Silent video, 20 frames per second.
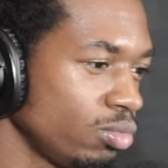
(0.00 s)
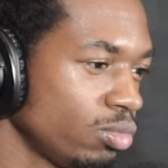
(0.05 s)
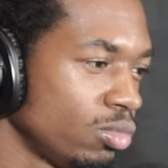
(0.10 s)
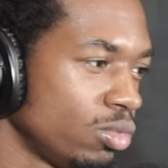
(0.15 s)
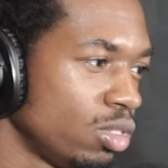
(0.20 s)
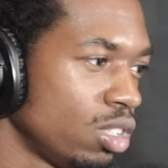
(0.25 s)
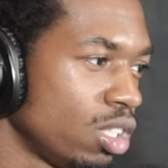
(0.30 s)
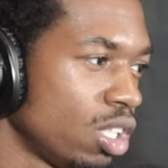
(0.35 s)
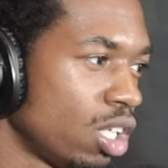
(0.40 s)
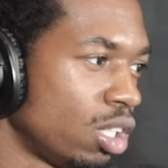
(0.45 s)

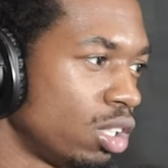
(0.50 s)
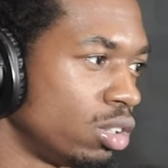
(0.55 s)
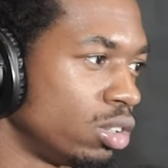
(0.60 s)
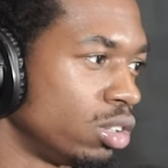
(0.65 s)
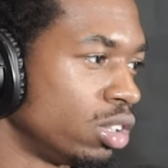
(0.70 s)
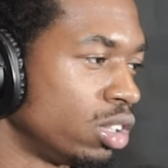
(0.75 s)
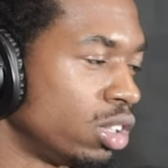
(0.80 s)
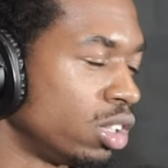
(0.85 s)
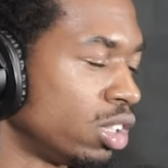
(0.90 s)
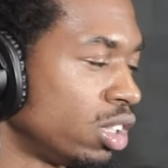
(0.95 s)
you know,
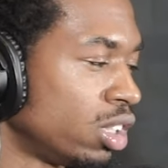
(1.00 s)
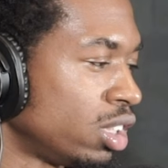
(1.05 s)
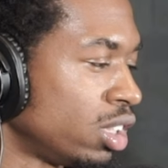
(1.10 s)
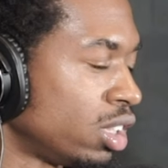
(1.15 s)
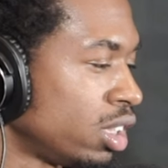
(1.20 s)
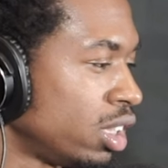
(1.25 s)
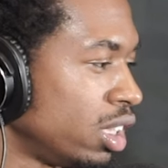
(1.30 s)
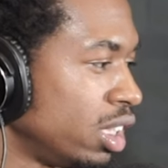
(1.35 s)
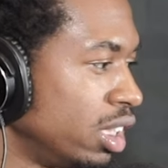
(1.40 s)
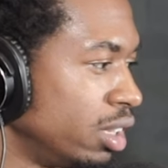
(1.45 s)

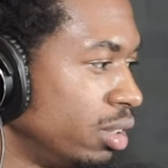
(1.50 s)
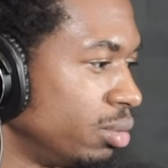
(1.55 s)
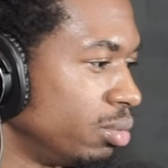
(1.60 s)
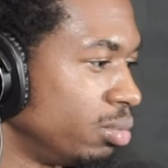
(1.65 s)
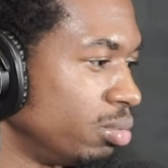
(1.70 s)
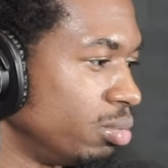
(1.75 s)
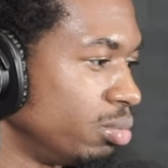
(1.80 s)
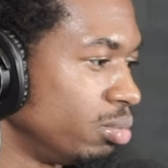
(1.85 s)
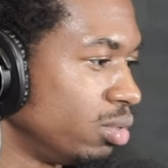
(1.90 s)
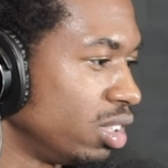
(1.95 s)
and
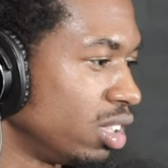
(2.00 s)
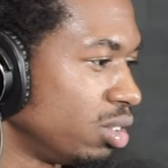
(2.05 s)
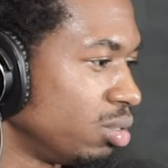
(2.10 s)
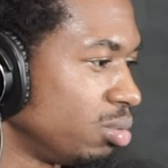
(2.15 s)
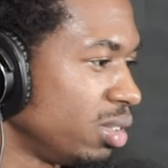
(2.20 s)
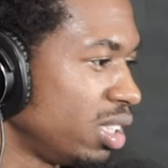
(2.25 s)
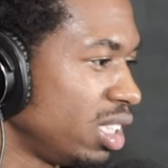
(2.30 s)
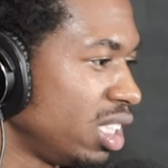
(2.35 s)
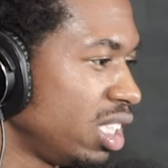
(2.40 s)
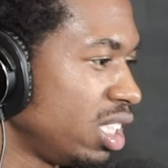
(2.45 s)
just
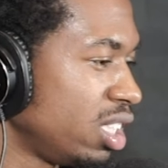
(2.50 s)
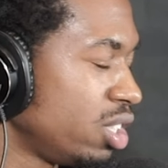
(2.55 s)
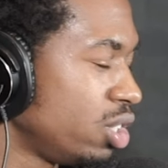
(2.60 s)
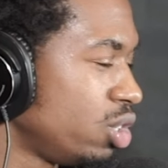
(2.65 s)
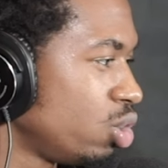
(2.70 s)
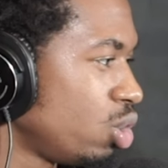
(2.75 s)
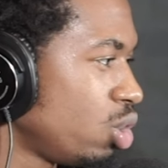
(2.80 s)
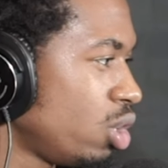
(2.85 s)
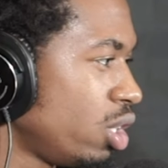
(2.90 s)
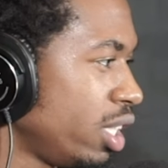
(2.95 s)
really
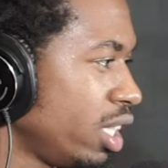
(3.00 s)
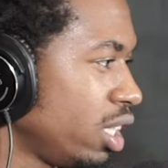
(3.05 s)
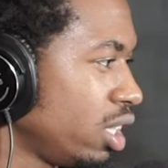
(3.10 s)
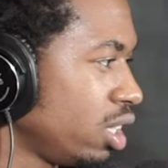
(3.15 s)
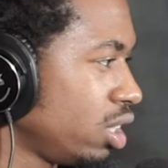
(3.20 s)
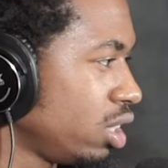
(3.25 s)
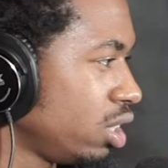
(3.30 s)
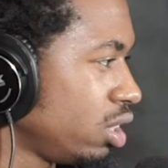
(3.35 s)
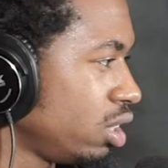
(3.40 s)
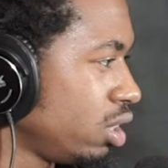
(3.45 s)
enjoyed
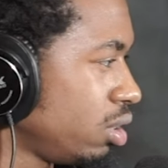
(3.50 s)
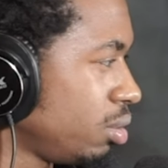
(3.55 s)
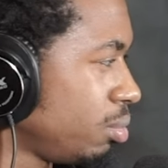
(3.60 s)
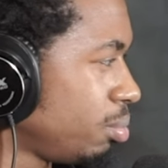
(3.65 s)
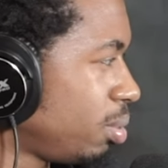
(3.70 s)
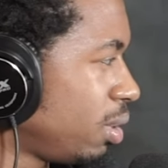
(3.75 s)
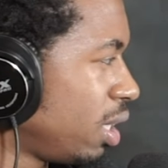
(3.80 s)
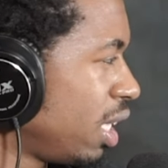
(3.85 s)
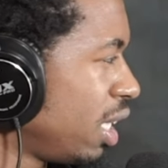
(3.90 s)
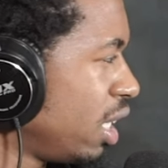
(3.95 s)

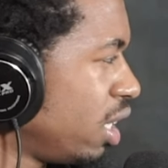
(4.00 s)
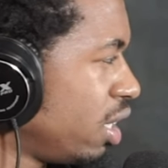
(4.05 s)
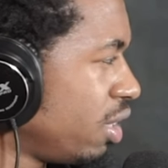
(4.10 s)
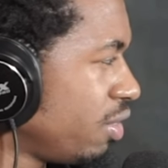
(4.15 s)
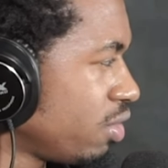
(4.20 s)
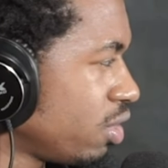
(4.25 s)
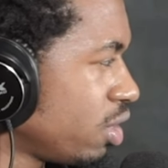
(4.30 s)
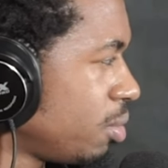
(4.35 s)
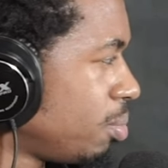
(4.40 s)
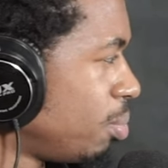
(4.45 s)
playing
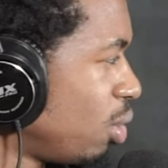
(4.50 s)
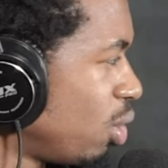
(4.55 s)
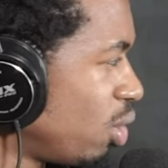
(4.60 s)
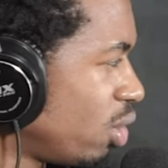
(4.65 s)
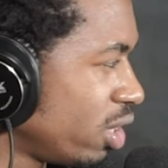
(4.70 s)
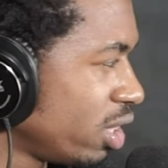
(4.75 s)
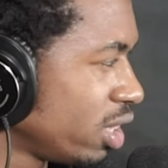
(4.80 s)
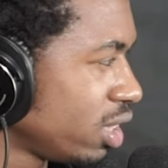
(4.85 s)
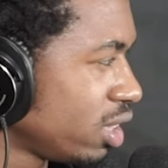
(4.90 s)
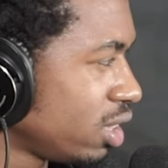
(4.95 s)
different
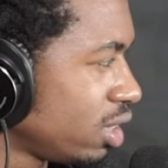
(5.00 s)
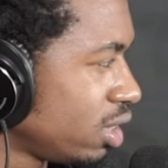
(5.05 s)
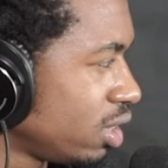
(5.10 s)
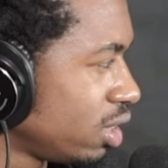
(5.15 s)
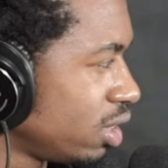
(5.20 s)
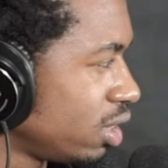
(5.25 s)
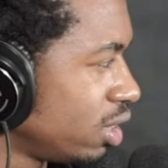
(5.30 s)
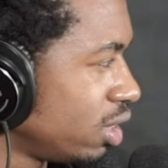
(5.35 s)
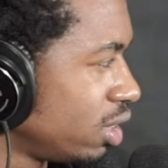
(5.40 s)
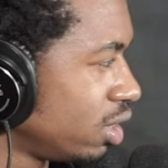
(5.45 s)
sports,
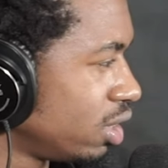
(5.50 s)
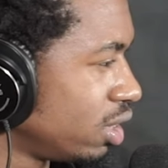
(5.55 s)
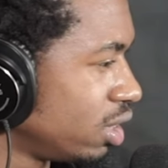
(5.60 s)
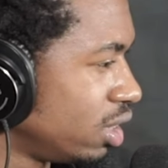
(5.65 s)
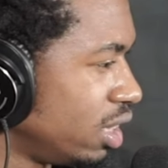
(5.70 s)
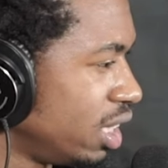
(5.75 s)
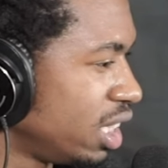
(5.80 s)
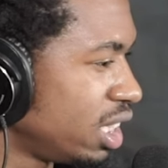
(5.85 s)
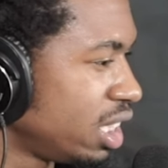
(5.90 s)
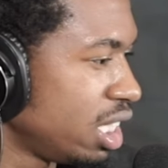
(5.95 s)

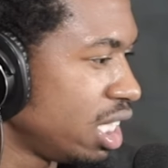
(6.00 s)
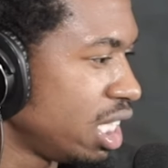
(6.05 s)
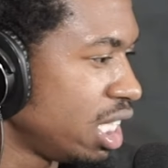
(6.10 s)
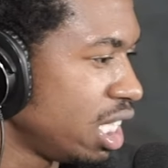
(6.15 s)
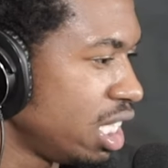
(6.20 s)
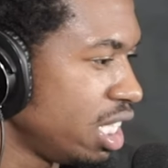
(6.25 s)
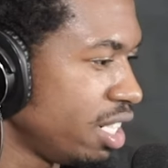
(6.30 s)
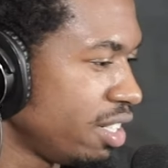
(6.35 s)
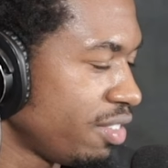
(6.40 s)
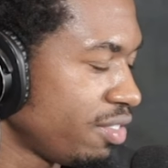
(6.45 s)
listening
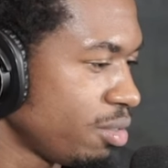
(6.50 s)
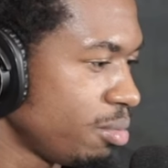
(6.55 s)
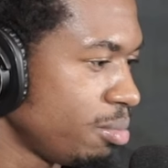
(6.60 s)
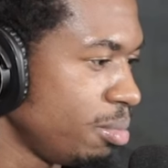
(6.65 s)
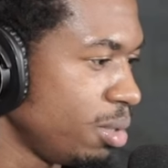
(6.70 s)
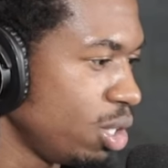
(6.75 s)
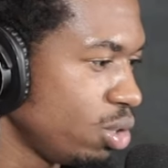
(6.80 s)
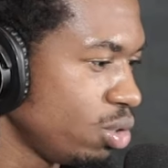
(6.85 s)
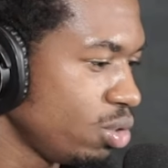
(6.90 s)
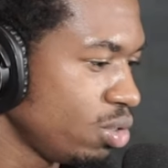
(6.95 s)
to different
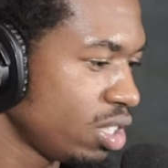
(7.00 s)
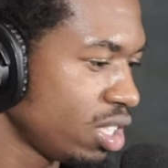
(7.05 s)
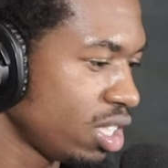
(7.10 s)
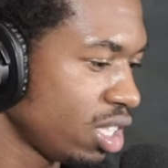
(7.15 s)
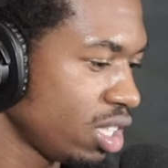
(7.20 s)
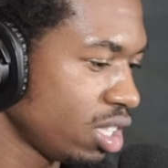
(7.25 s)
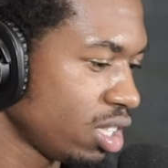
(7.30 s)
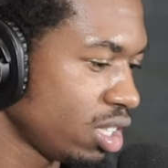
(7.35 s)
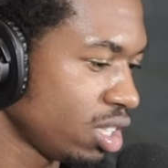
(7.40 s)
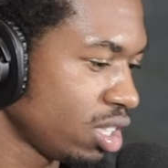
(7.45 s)

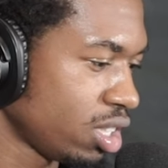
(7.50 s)
music.